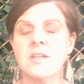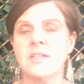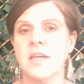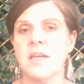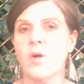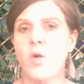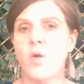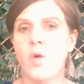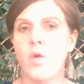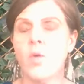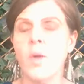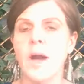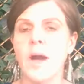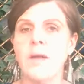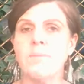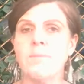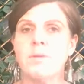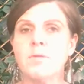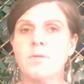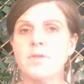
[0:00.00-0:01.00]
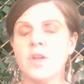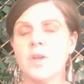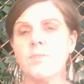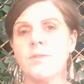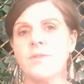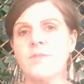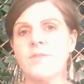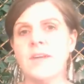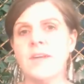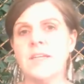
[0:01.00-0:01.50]
down a hallway, but also
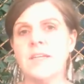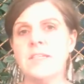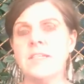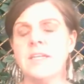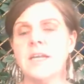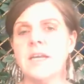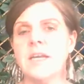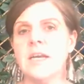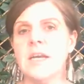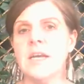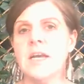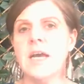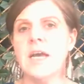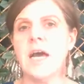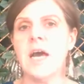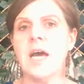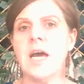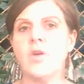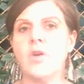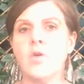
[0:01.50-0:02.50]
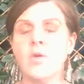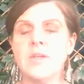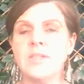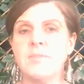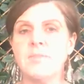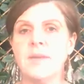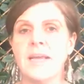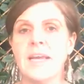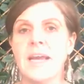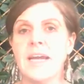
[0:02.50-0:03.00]
preventing noise
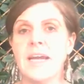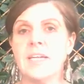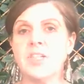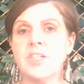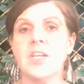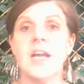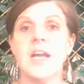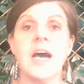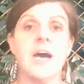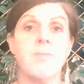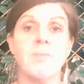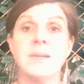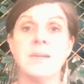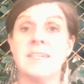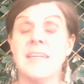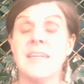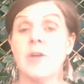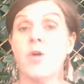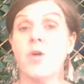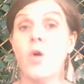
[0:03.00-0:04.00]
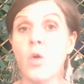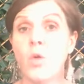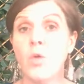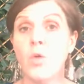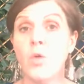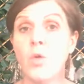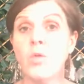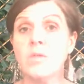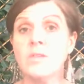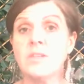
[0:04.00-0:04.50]
mitigation up and down
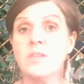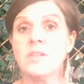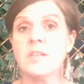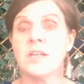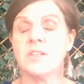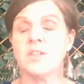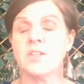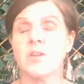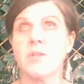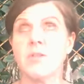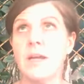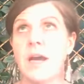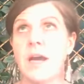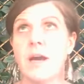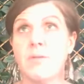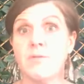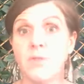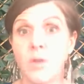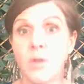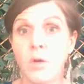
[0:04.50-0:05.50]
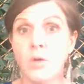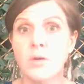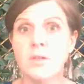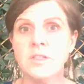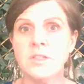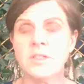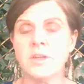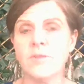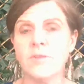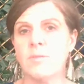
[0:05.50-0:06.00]
floors, so
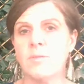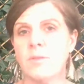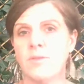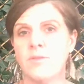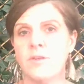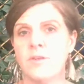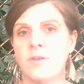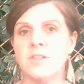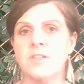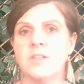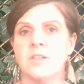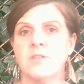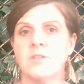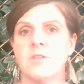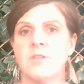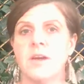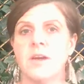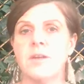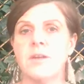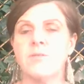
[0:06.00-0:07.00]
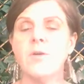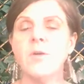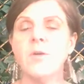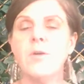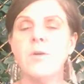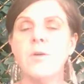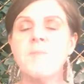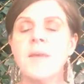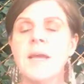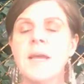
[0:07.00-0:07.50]
from the first to the ground
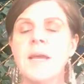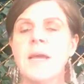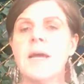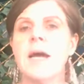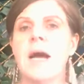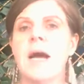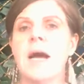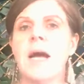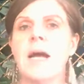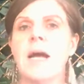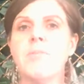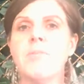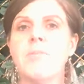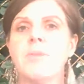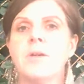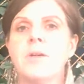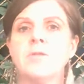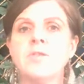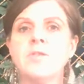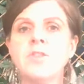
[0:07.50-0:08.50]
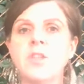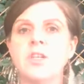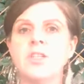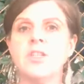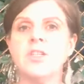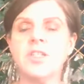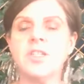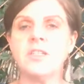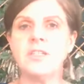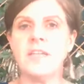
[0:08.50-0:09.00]
floor, but also
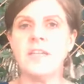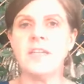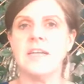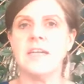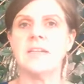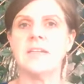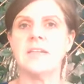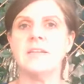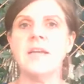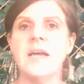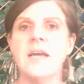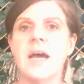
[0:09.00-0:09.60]
just in